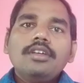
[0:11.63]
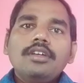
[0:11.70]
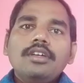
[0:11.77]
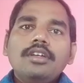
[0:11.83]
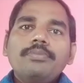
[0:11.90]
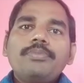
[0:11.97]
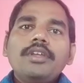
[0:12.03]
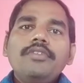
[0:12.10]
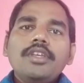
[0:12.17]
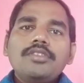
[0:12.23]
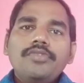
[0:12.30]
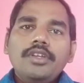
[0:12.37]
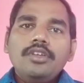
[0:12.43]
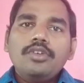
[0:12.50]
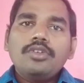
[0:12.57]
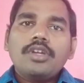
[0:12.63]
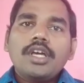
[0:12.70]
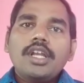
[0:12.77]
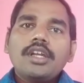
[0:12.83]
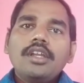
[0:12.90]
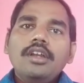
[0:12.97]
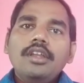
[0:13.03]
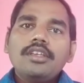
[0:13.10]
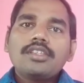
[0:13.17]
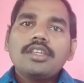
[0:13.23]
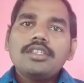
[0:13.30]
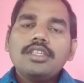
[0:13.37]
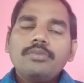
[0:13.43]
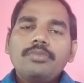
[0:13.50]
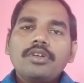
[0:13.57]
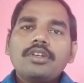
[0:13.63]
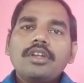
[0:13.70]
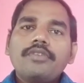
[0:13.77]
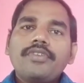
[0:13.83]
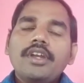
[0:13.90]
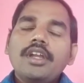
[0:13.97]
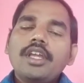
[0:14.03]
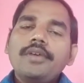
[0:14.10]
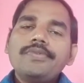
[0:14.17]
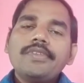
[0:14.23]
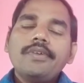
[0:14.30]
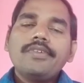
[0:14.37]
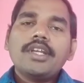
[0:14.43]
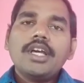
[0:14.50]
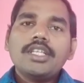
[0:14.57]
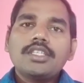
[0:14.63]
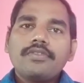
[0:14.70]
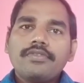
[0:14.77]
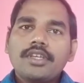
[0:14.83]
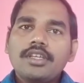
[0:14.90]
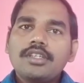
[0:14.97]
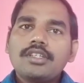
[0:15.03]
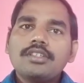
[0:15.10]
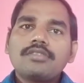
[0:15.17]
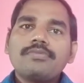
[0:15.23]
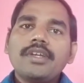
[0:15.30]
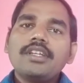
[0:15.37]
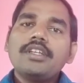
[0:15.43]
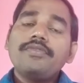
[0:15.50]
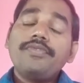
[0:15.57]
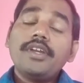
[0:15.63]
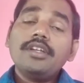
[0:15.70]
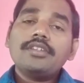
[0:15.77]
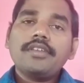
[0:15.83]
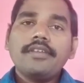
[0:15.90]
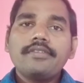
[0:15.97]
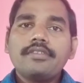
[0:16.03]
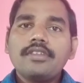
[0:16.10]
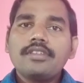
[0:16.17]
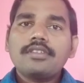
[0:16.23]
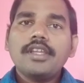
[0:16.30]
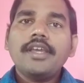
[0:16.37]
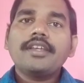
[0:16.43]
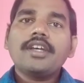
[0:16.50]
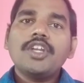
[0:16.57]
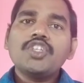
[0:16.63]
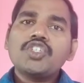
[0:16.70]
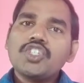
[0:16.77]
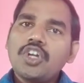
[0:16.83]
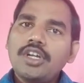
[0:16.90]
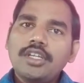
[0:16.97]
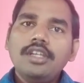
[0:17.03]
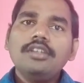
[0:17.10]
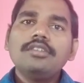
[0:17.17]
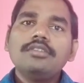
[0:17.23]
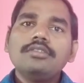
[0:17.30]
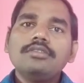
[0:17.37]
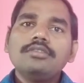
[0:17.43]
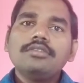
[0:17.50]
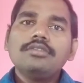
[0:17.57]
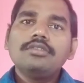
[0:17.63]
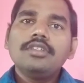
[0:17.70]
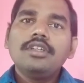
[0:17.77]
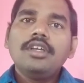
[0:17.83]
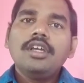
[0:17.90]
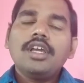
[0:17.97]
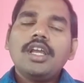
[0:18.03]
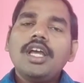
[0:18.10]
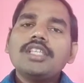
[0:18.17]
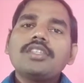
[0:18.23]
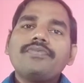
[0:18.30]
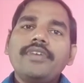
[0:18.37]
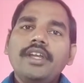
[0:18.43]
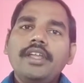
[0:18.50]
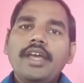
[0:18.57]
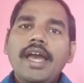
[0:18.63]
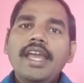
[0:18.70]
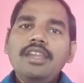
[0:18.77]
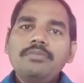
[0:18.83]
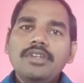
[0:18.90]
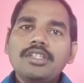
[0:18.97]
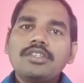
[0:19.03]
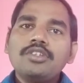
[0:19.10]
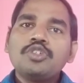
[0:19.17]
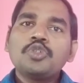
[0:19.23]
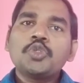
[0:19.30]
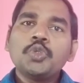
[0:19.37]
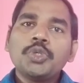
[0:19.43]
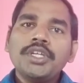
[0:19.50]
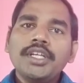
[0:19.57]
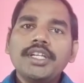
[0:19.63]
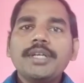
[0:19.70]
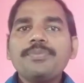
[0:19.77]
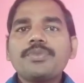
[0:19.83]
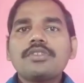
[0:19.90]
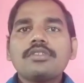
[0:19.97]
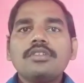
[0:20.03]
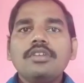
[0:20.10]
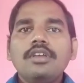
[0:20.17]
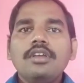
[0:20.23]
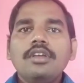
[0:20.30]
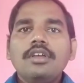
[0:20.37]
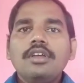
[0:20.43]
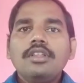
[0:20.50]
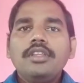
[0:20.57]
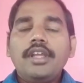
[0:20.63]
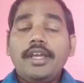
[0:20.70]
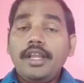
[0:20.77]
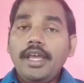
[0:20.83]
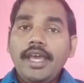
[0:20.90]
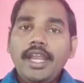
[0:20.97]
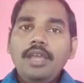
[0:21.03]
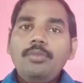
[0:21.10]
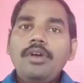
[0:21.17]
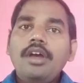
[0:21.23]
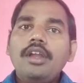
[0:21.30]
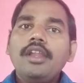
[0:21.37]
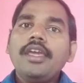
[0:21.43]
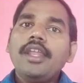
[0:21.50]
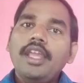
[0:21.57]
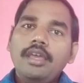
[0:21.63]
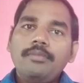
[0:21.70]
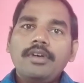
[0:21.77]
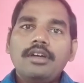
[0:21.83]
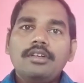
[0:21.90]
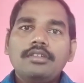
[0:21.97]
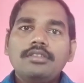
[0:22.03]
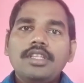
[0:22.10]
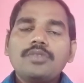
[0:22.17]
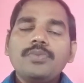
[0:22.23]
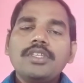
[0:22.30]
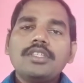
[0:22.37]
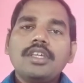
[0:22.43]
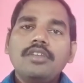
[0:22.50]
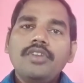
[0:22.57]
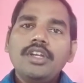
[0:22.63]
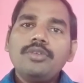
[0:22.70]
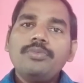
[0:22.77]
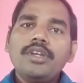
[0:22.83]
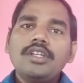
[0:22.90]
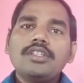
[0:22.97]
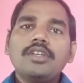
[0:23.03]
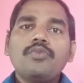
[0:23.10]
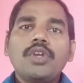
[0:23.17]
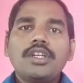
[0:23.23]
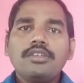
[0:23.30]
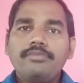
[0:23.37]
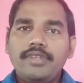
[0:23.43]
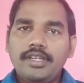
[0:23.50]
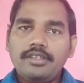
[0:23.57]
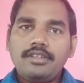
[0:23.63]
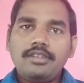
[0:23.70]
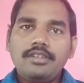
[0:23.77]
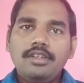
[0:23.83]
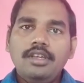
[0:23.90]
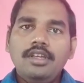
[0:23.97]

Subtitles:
In previous video, you already discussed about the different types of classifications by different sciences like Aristotle classified animals into two kingdoms. There are anima and enema. This means invertebrates and vertebrates.